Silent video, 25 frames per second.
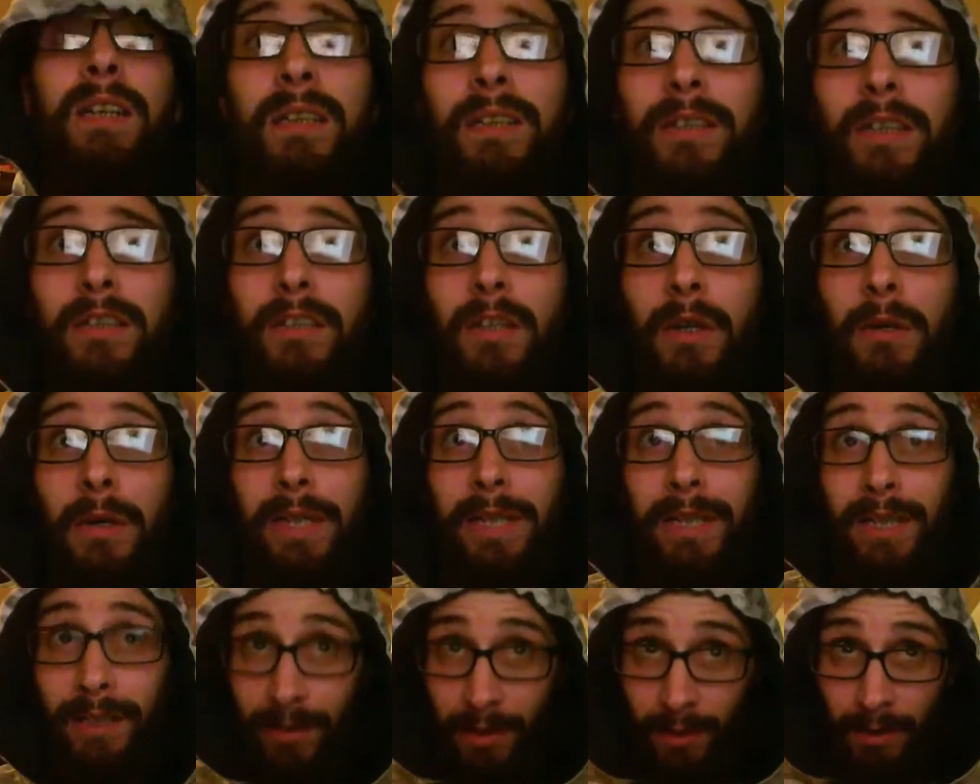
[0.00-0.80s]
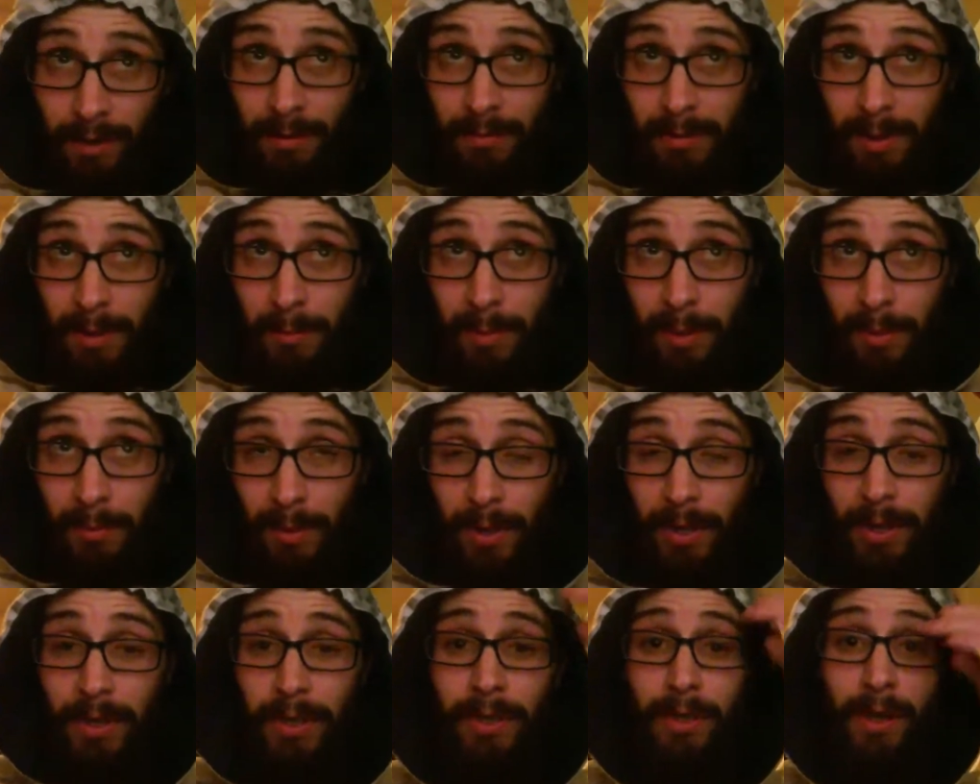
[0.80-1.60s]
there's no heating on I'm going to put my
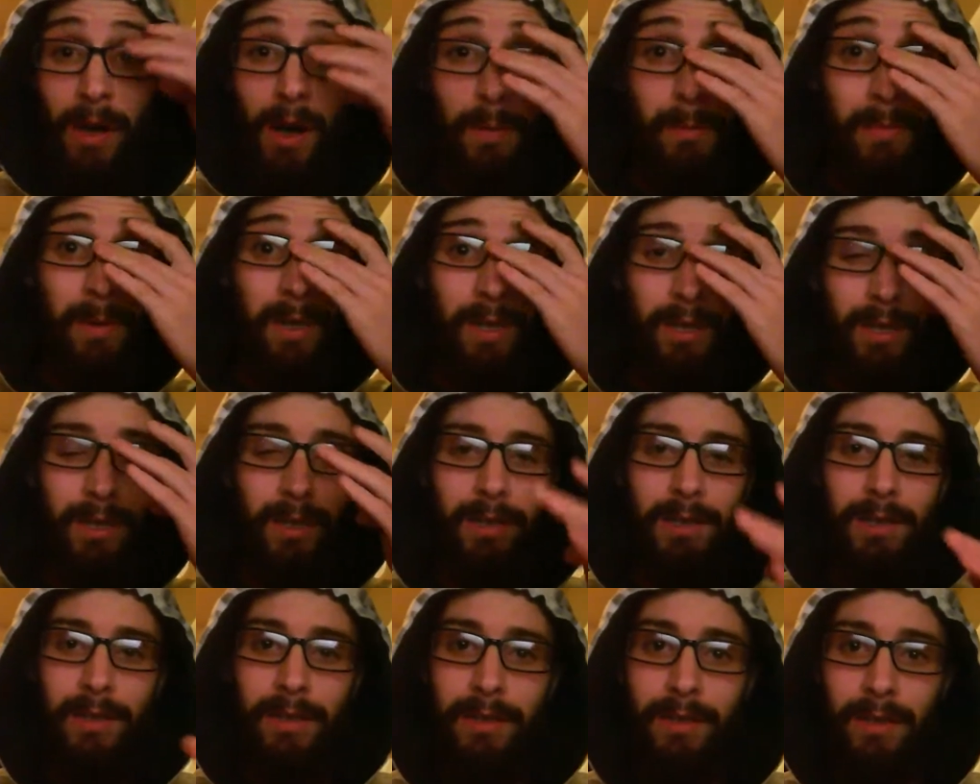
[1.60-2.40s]
hood up and